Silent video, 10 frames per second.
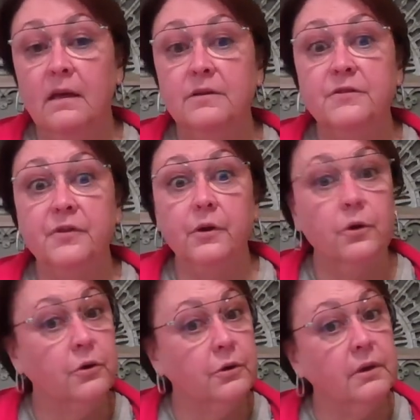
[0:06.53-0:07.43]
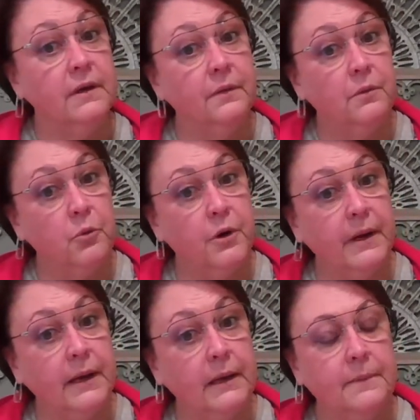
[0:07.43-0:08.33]
It's very early in the
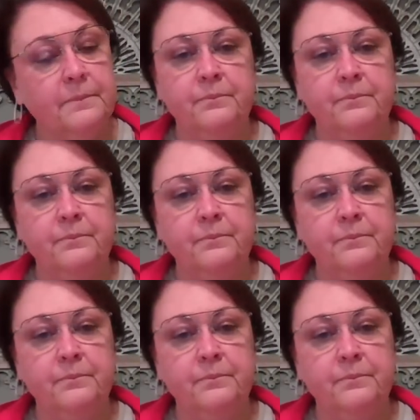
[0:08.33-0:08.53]
morning,